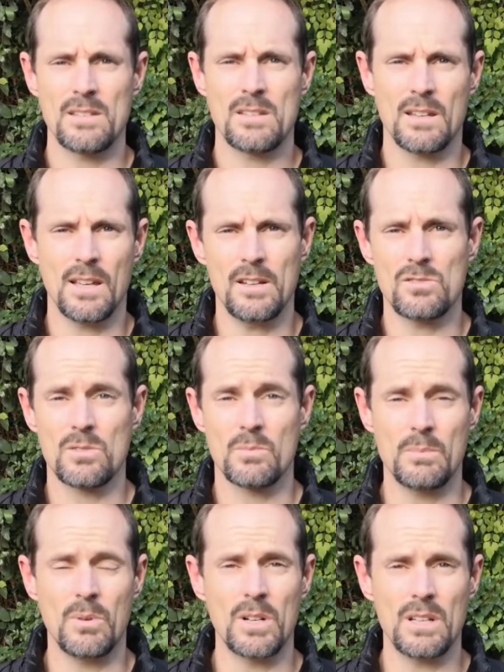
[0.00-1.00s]
disengaged from
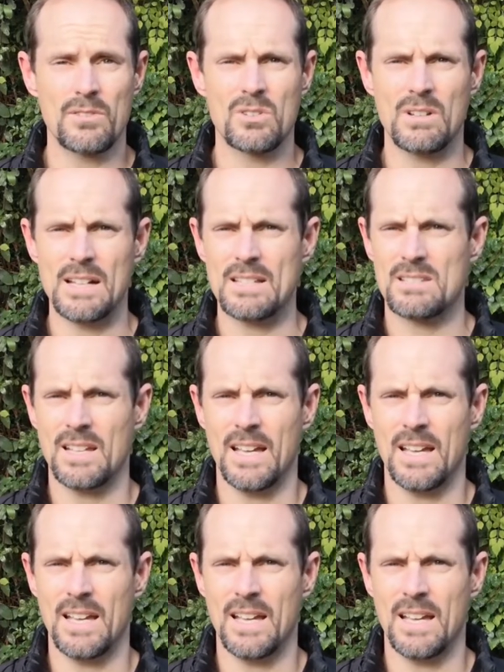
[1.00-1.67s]
the body of Christ,